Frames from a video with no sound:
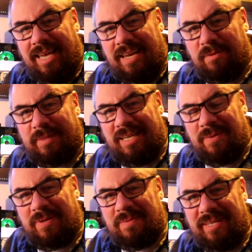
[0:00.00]
Hey everybody,
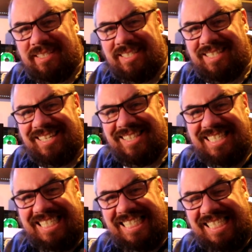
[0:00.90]
welcome back to the channel,
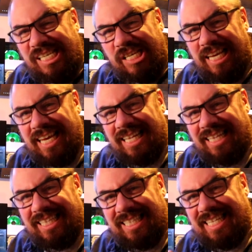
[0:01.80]
nice to see you
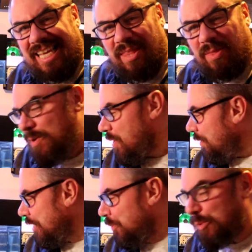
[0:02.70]
again. Today I thought
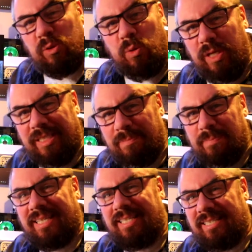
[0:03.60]
as I was doing some
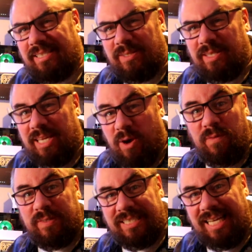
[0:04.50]
maintenance on the
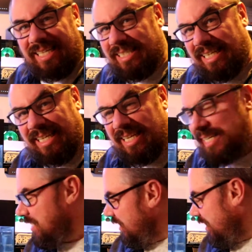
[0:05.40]
office tanks in
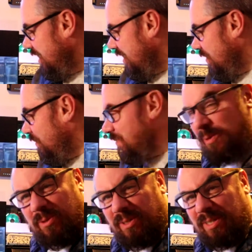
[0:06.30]
here, I've
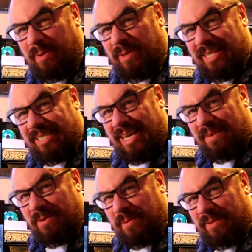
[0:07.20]
not talked about this guy
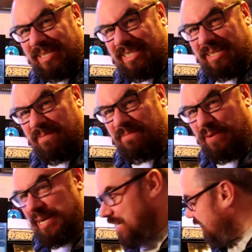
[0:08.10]
for a while, this is Humphrey.